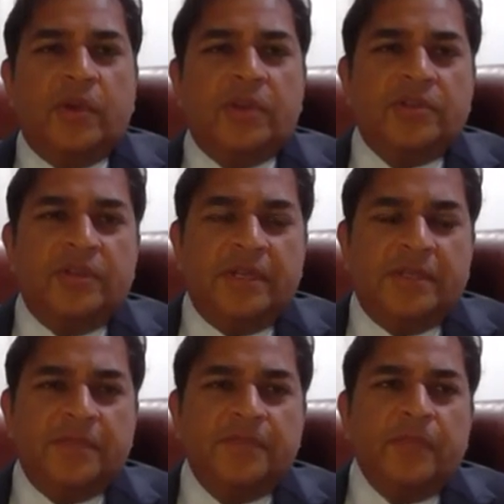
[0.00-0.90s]
question
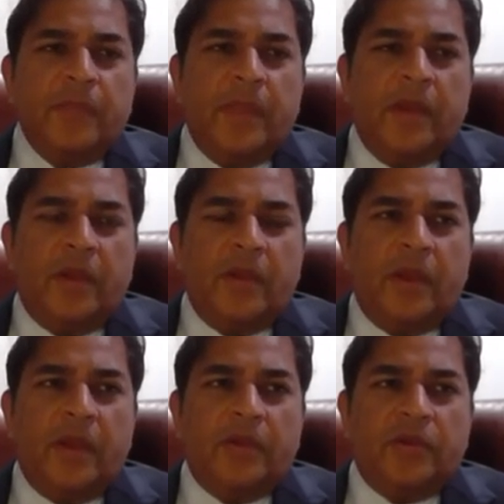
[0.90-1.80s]
is,
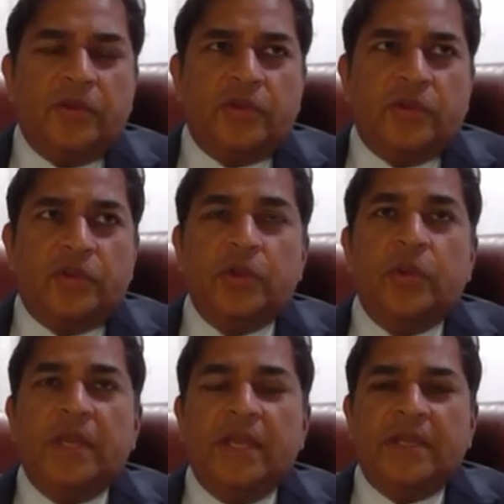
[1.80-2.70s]
do
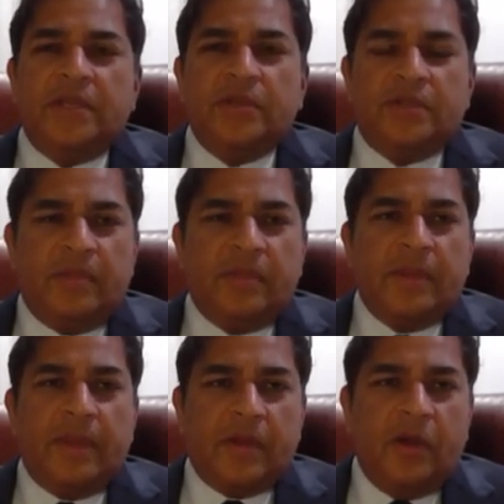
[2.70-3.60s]
we need to do something
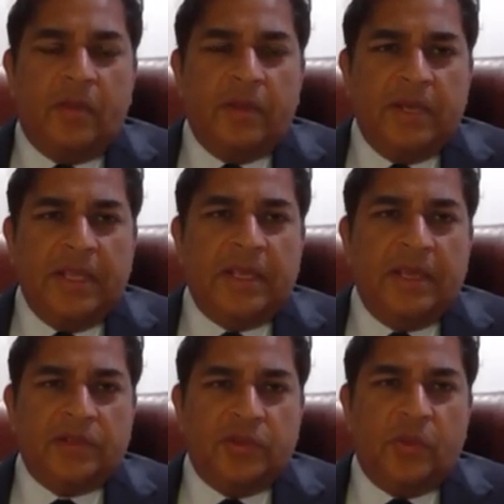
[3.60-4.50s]
about carbon
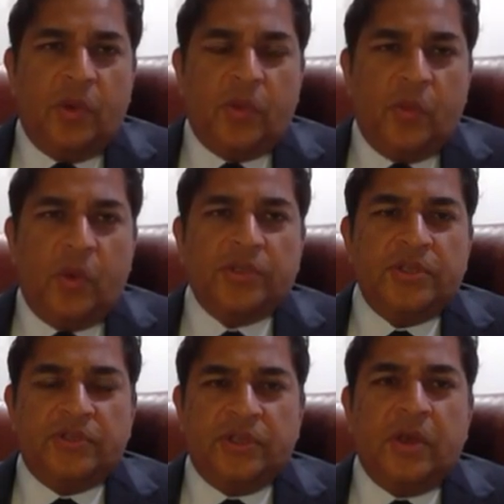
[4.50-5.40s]
leakage, and what
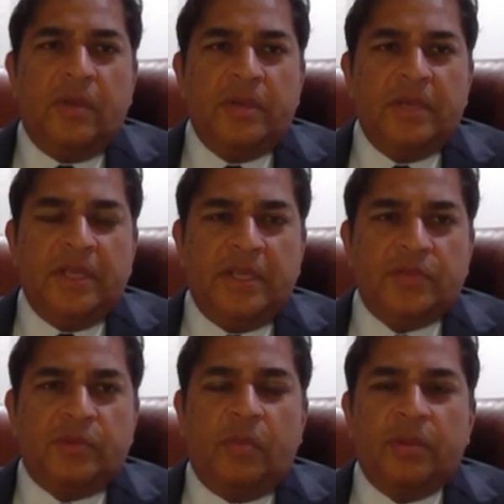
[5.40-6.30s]
is the carbon
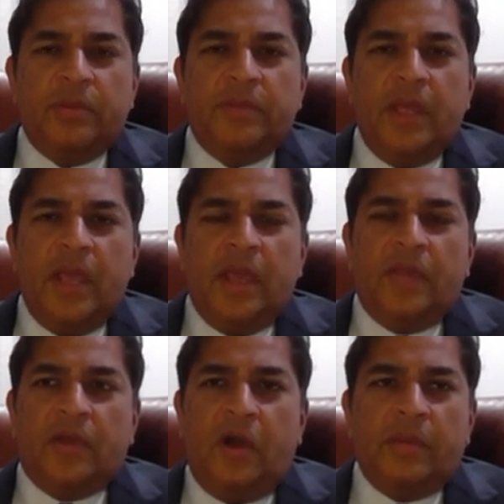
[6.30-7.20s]
leakage problem?
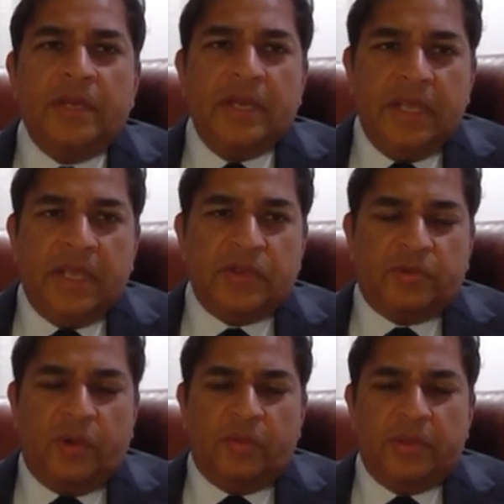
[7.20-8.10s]
The carbon
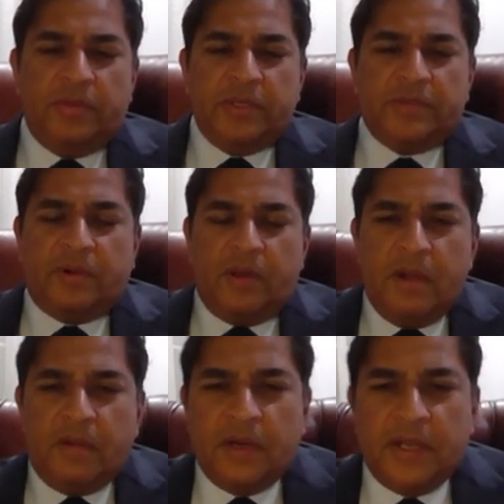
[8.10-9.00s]
leakage problem is
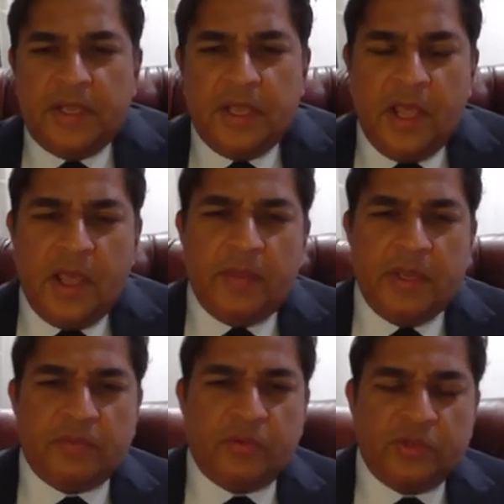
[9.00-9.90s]
primarily
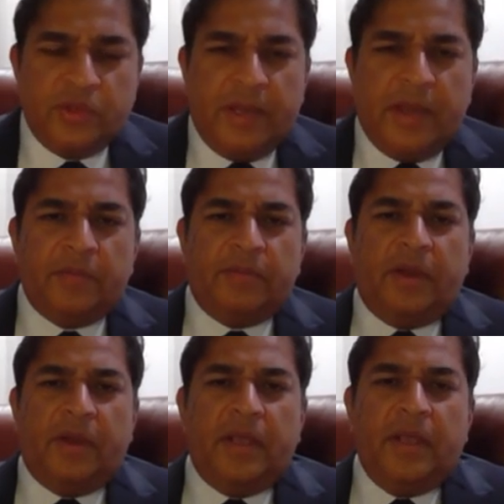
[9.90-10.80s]
being brought about
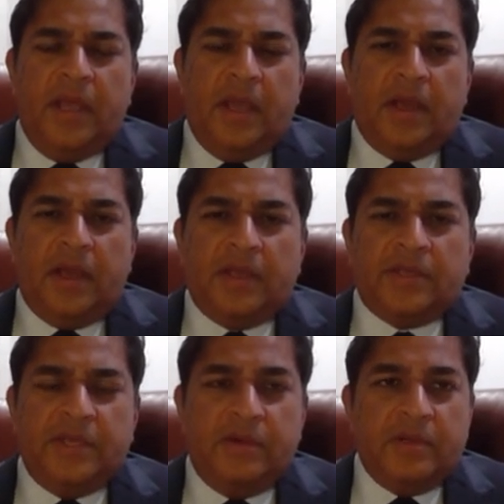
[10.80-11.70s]
by
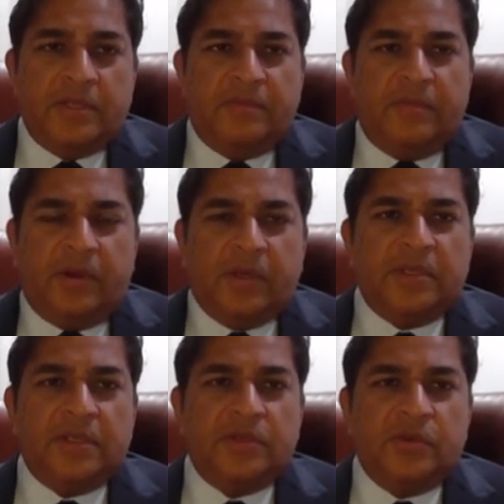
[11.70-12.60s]
a series of
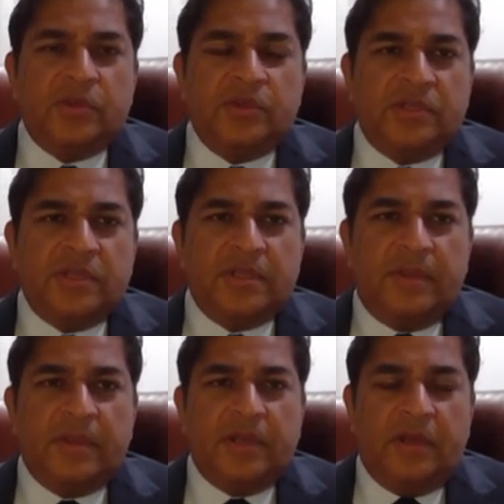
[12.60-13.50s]
market distortions in
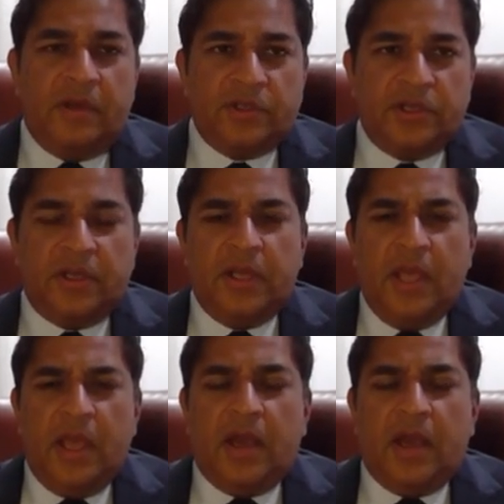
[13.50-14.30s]
some of the larger